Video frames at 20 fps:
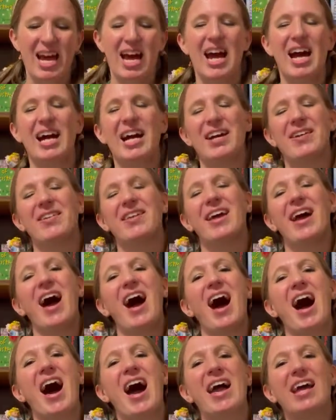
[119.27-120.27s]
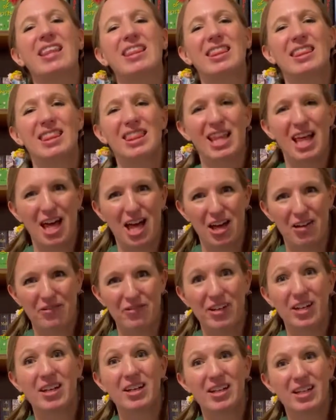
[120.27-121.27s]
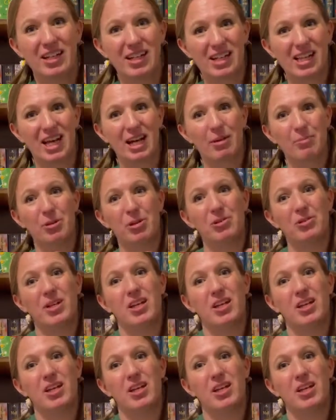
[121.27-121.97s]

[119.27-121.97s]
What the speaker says: All right. I love Click Clack Moo.